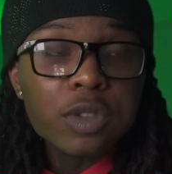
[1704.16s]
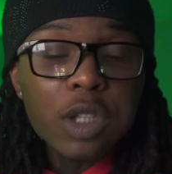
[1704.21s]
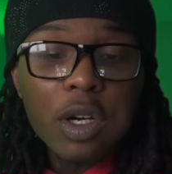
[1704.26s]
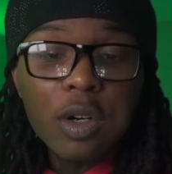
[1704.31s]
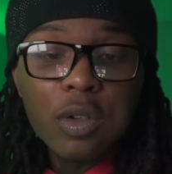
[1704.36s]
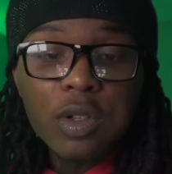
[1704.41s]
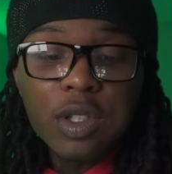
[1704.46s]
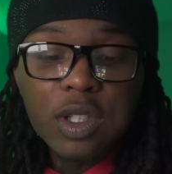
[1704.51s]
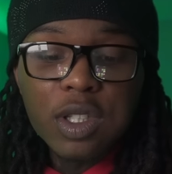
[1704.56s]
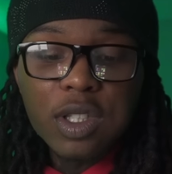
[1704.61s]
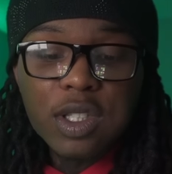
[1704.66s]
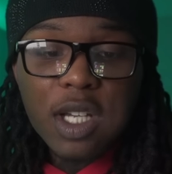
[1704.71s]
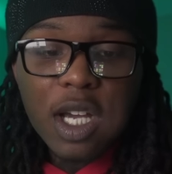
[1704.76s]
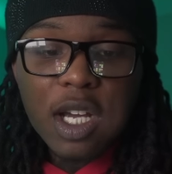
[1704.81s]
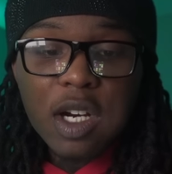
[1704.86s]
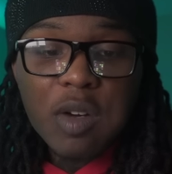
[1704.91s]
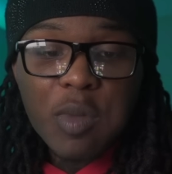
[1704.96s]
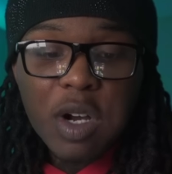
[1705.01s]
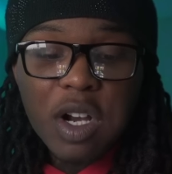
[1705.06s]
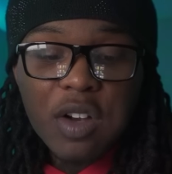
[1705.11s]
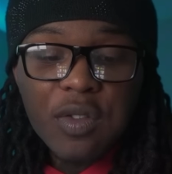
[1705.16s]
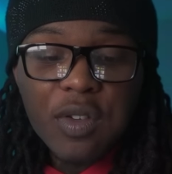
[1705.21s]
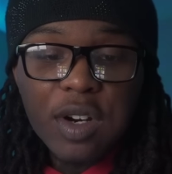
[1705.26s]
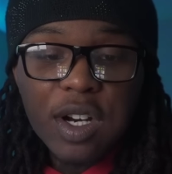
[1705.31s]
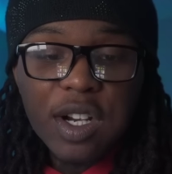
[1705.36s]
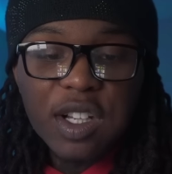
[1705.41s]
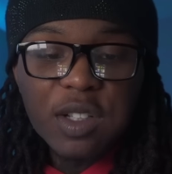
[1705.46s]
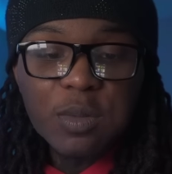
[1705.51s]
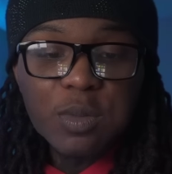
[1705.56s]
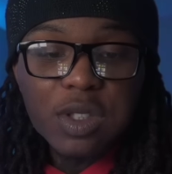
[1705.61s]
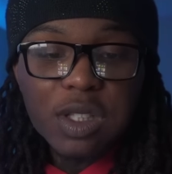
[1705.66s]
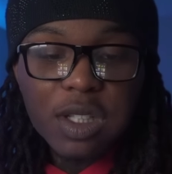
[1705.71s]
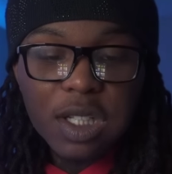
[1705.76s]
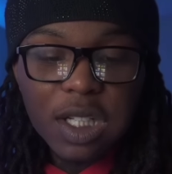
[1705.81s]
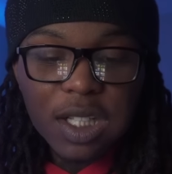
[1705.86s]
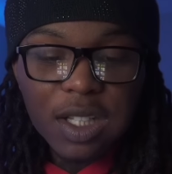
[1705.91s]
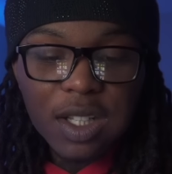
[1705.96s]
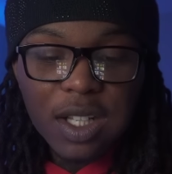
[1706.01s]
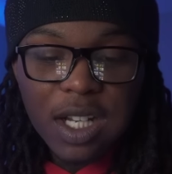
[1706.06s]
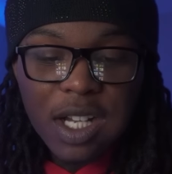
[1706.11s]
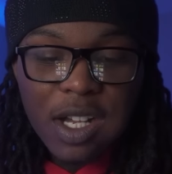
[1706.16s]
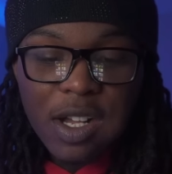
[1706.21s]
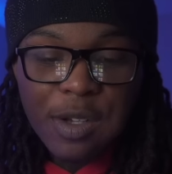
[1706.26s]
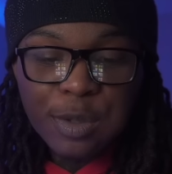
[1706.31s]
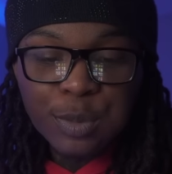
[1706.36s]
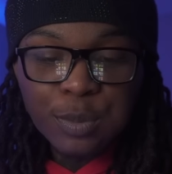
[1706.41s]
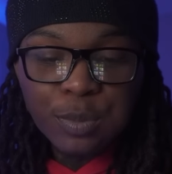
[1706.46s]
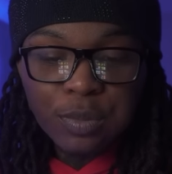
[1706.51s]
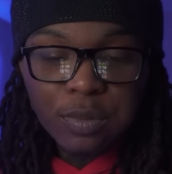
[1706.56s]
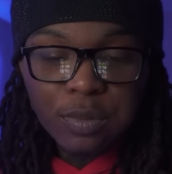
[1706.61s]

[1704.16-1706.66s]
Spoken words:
Only designer my frames, like, lab.